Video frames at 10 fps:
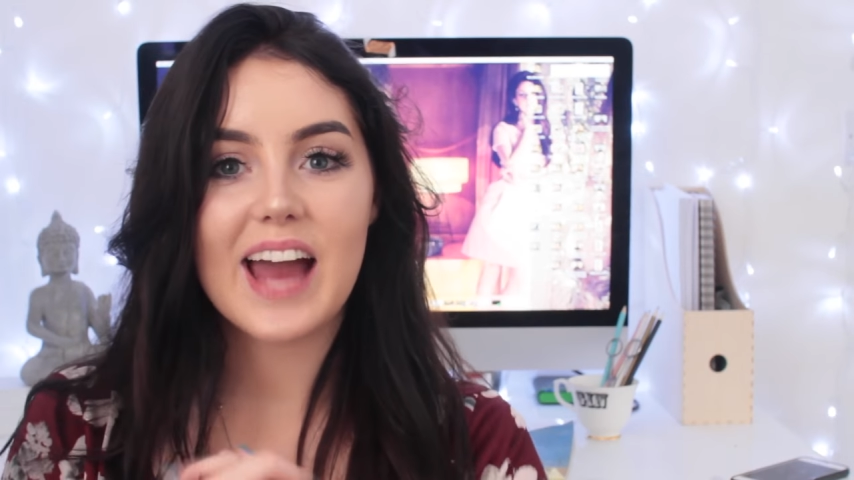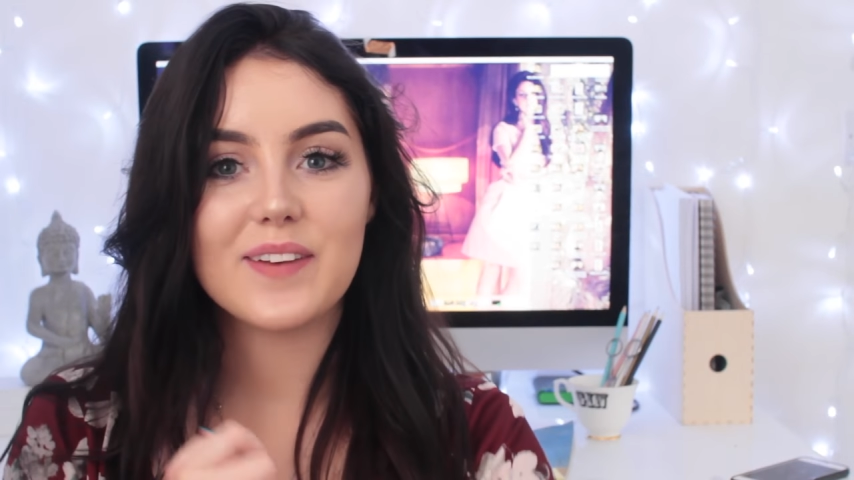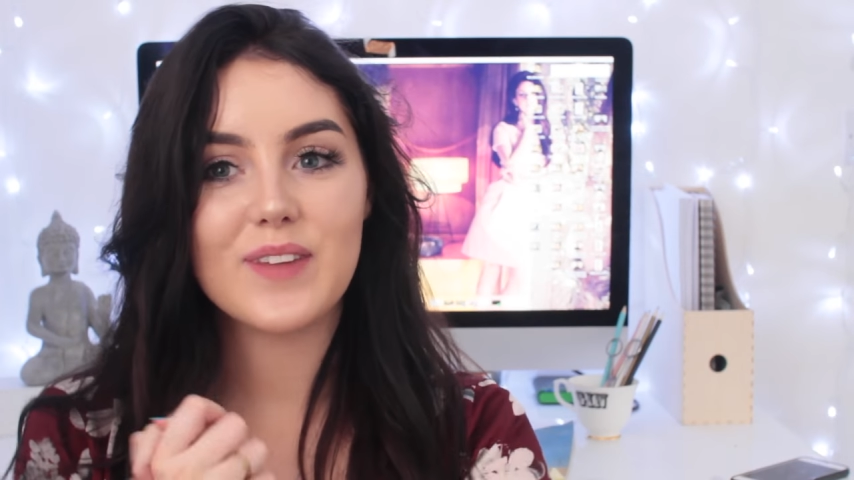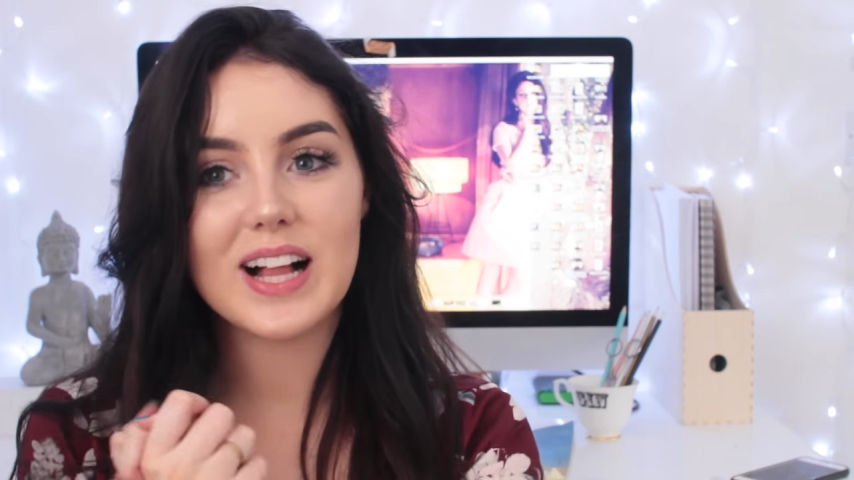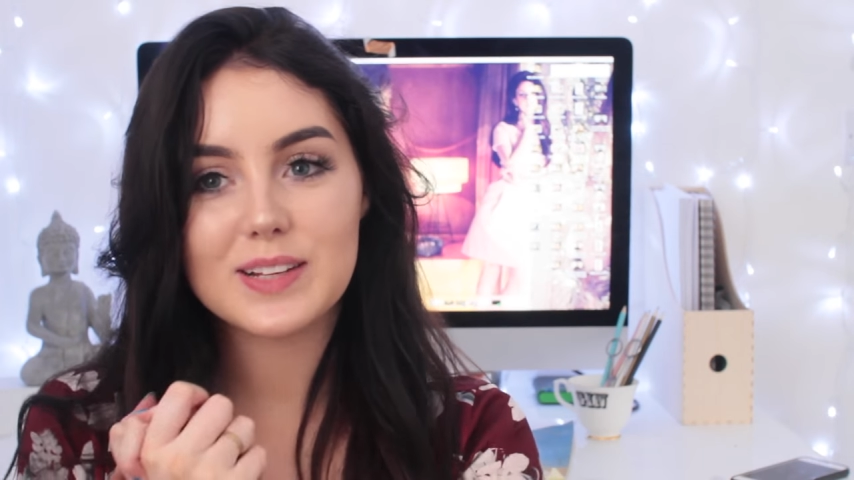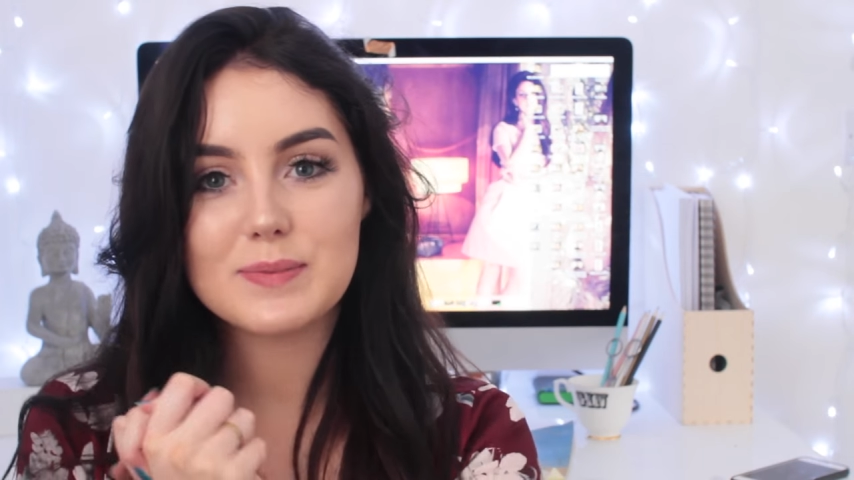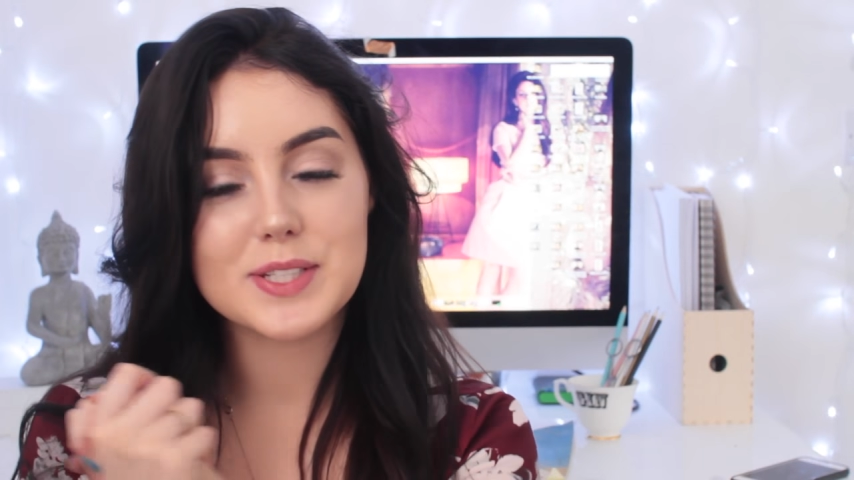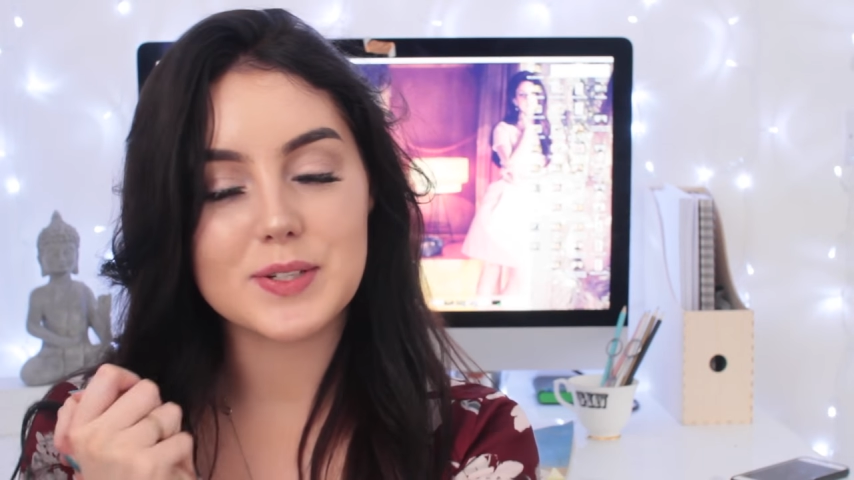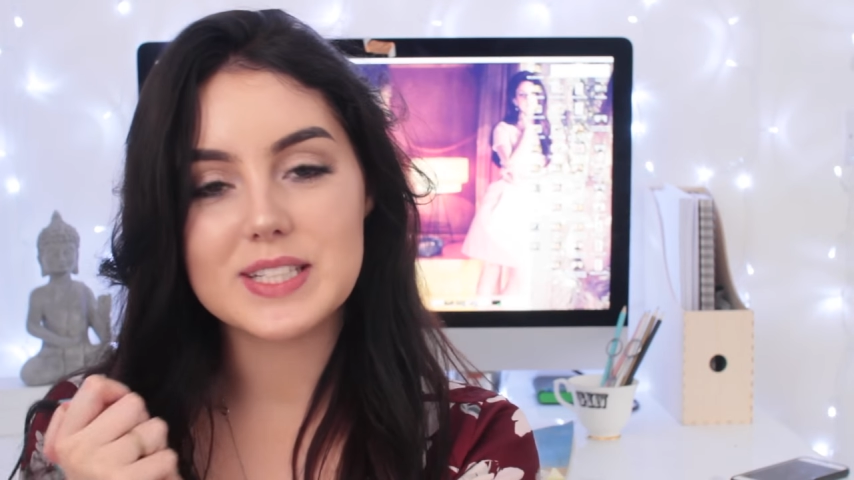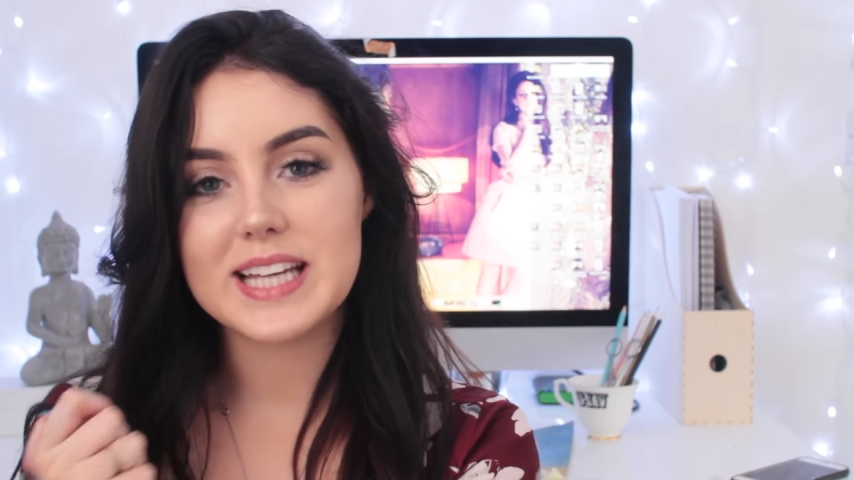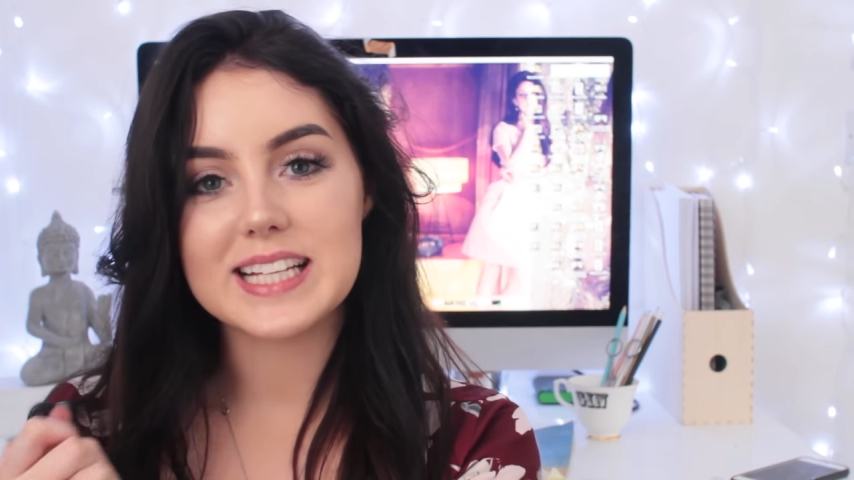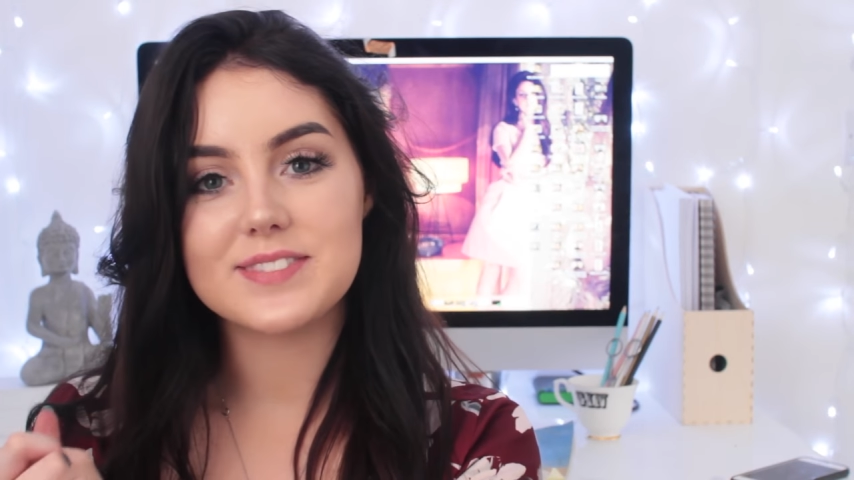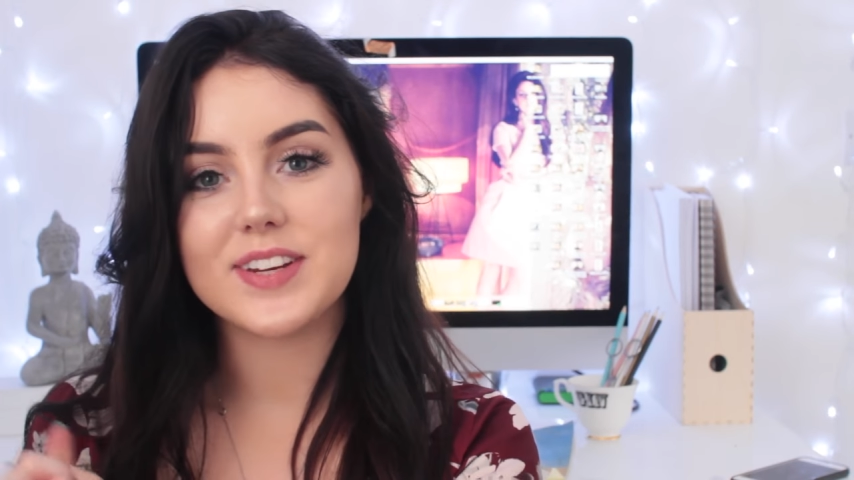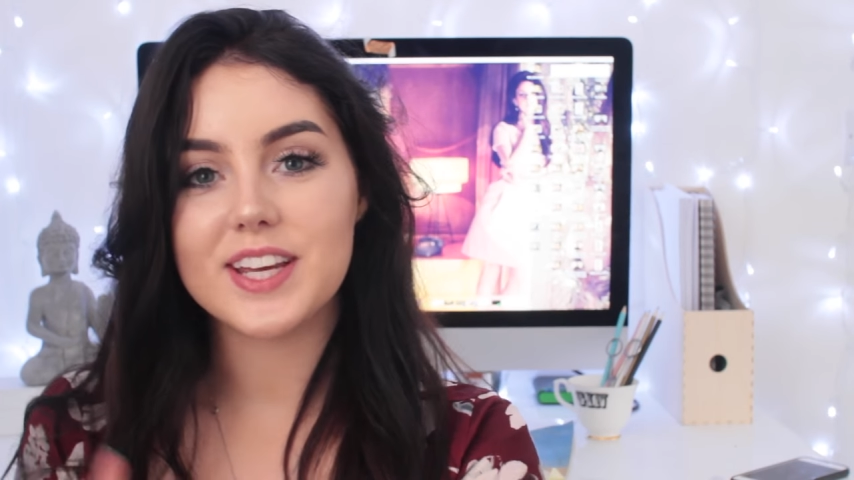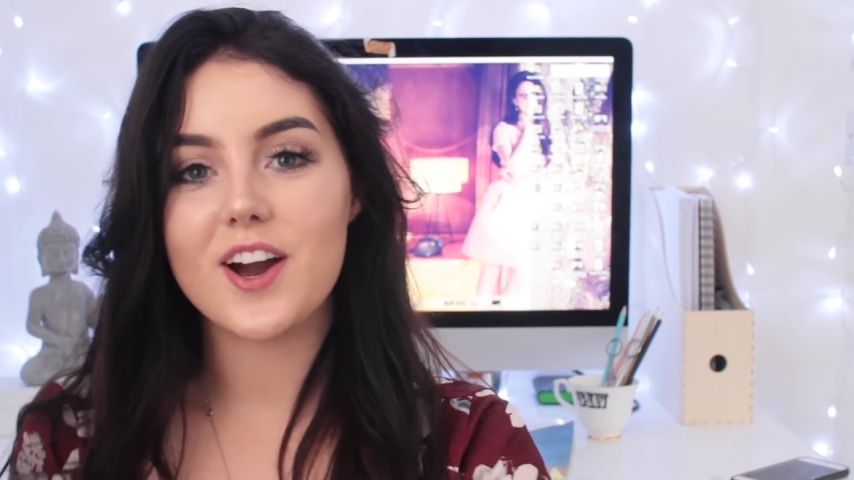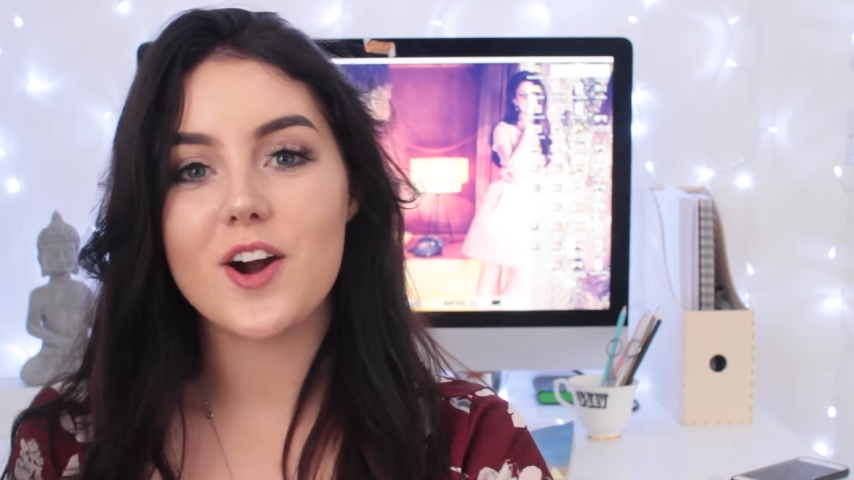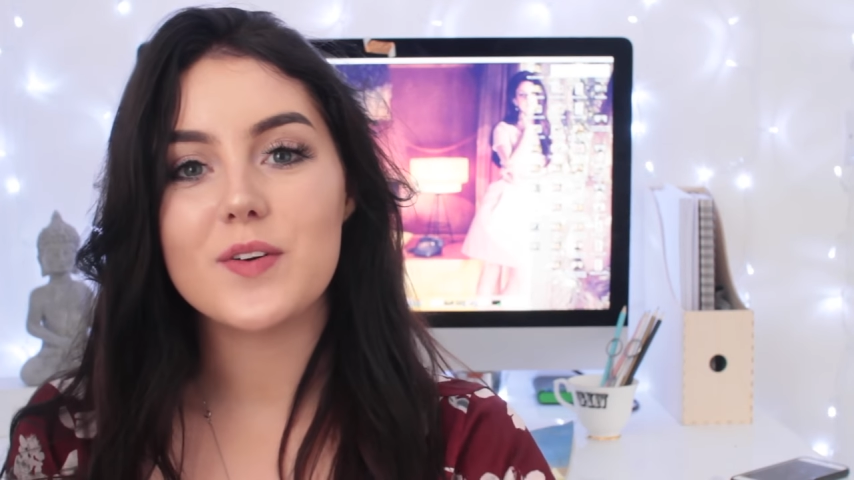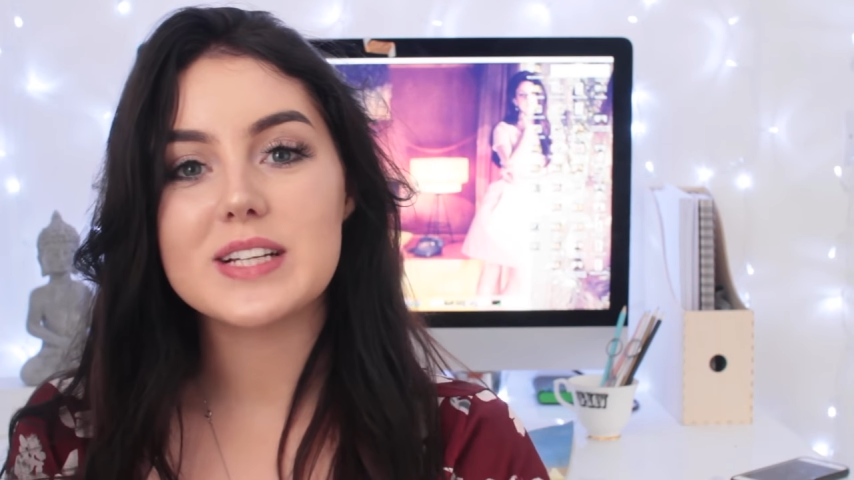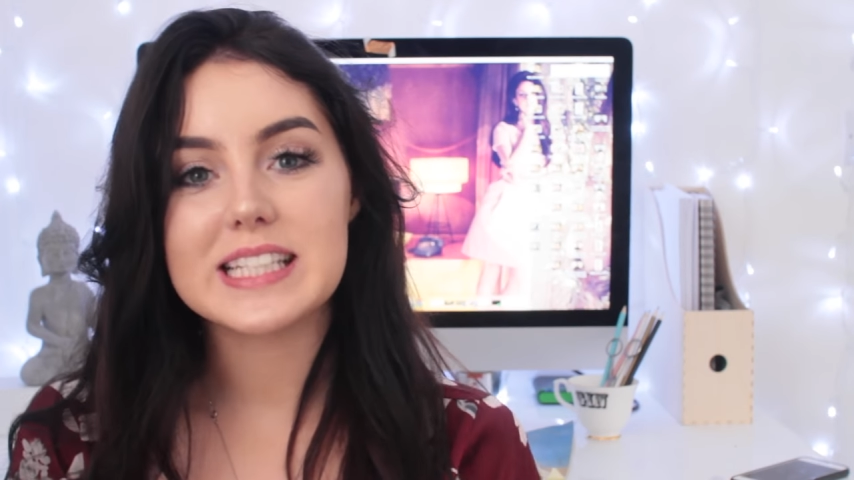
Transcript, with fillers: and welcome to today's video.